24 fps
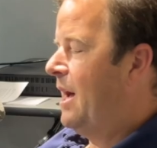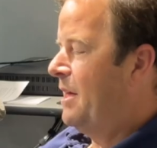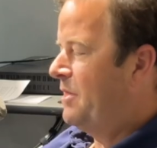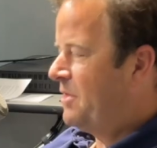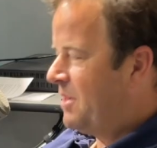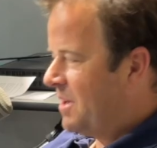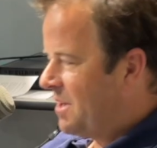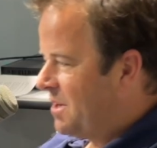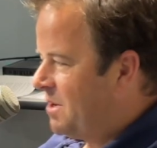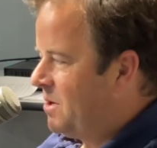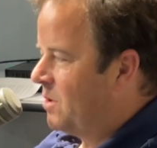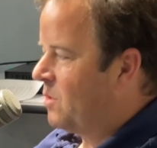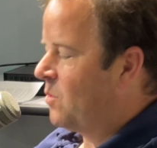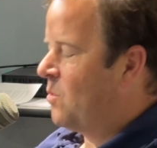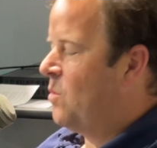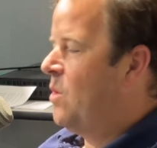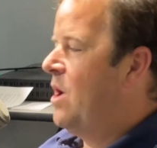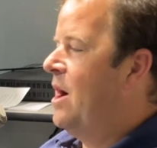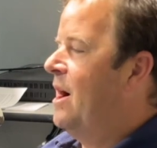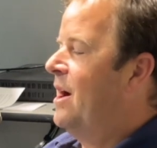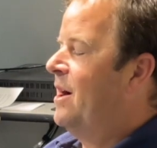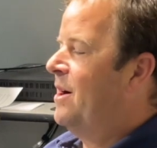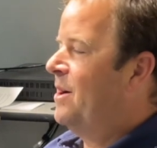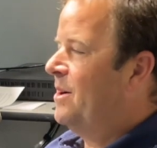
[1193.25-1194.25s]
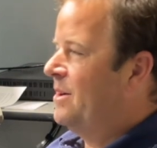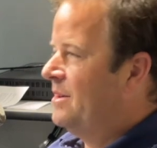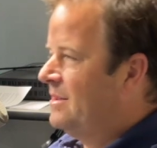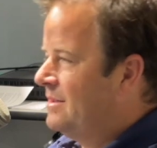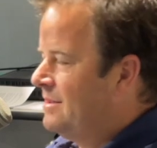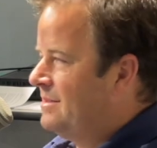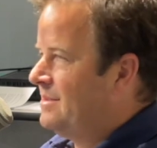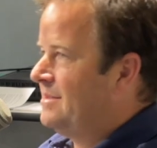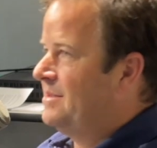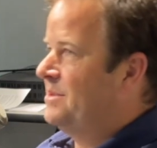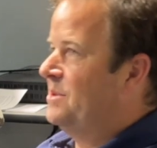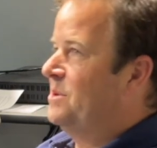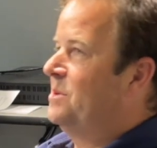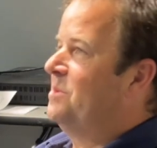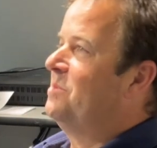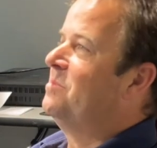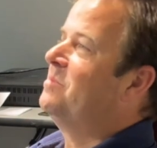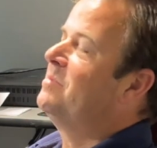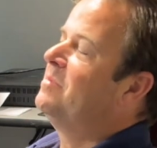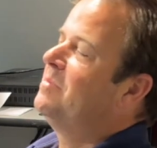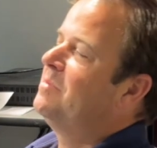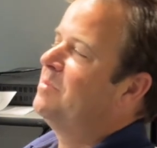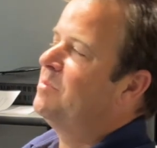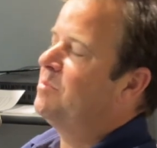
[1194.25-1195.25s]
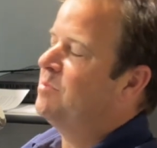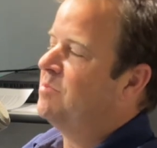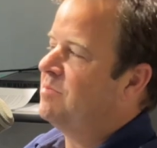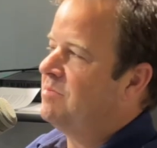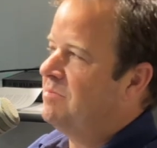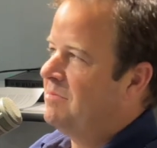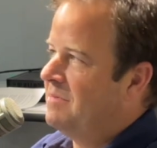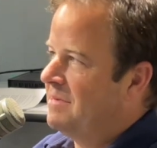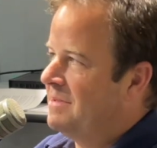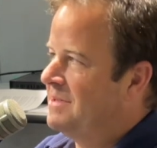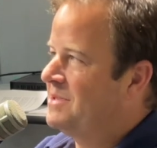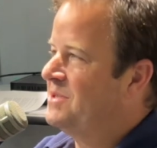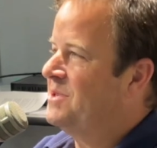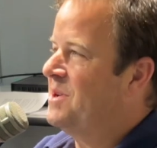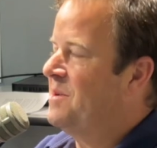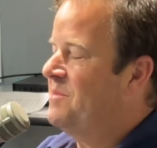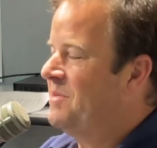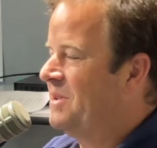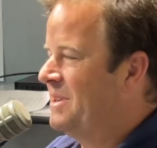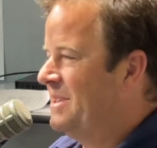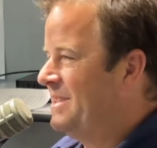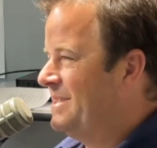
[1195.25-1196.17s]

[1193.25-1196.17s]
think you're wired to something